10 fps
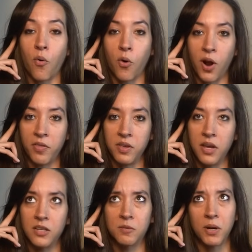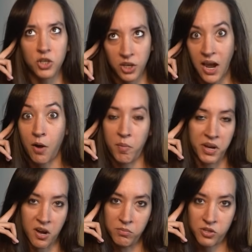horror at the end, especially how it
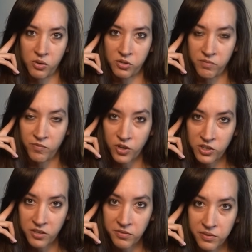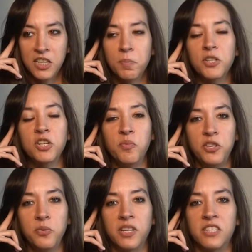becomes so subversive. Especially
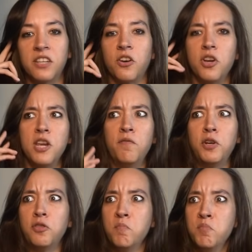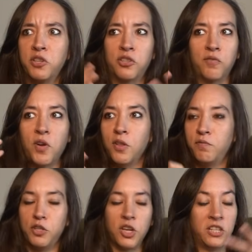when you consider, even in the midst of all
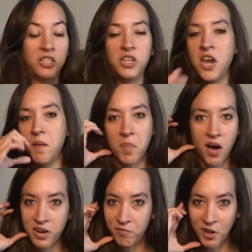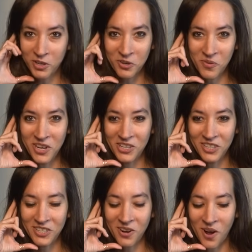of these insane body
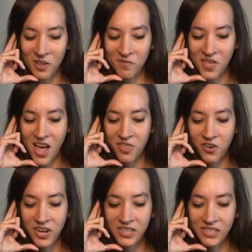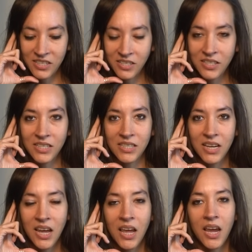fluctuations and all of that, there is still this
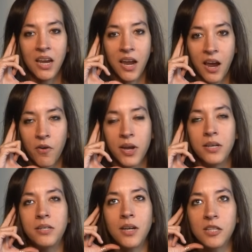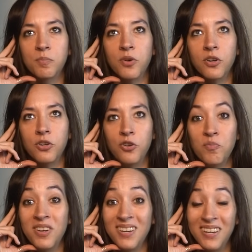inherent, desperate
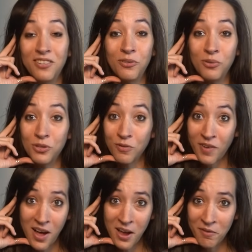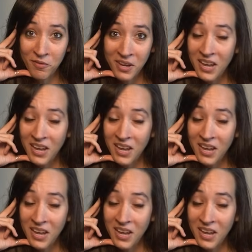human need to survive,